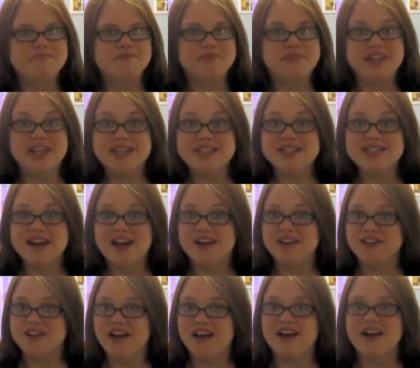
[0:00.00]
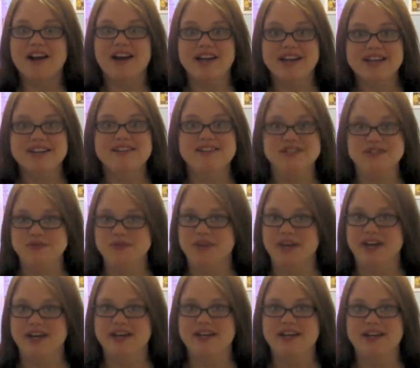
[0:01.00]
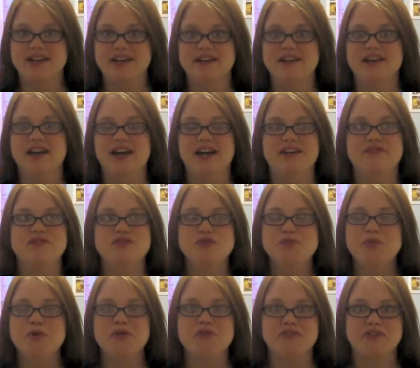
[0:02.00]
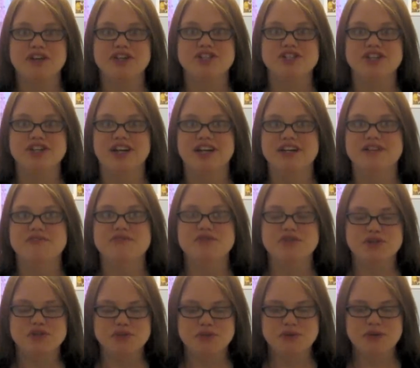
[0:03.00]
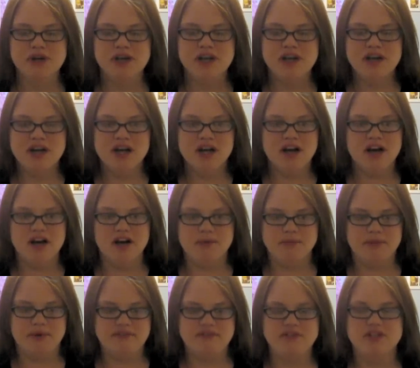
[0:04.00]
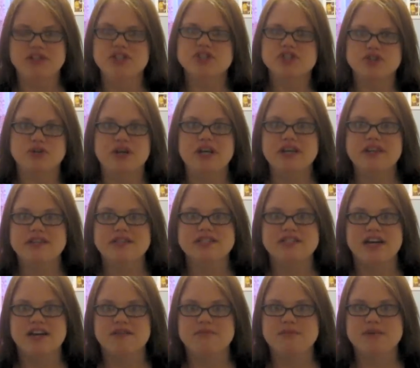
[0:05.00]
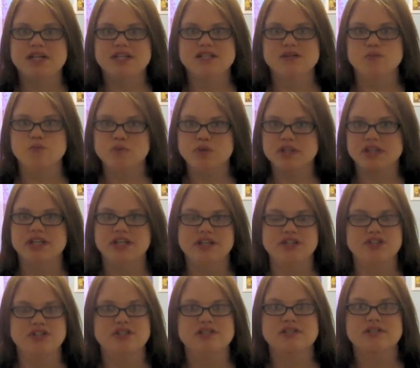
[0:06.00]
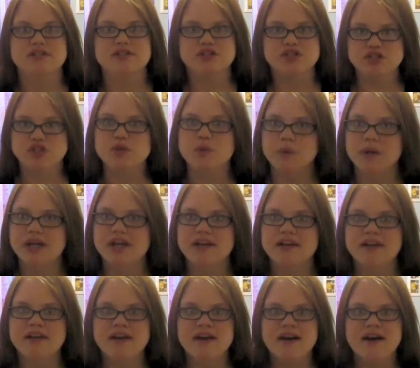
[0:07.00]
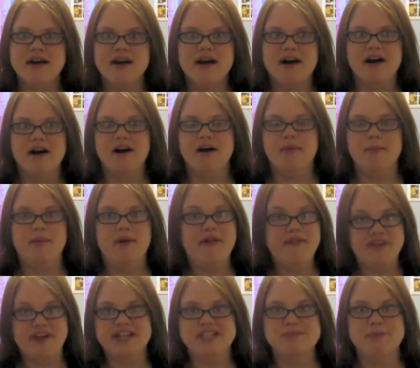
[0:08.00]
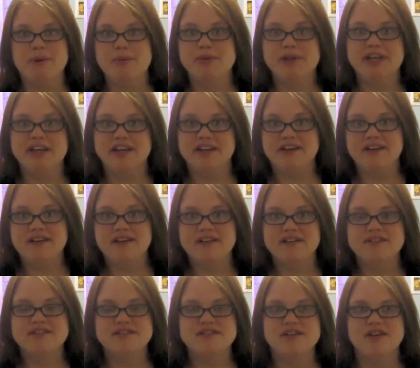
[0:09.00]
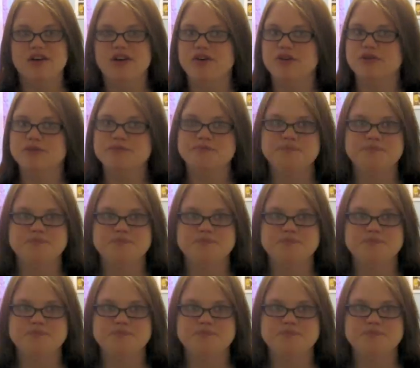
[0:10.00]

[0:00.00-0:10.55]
That's not a lot. I can do that, and I have new motivation. I have new I feel like strength inside of me to really just do it, and that's my plan. So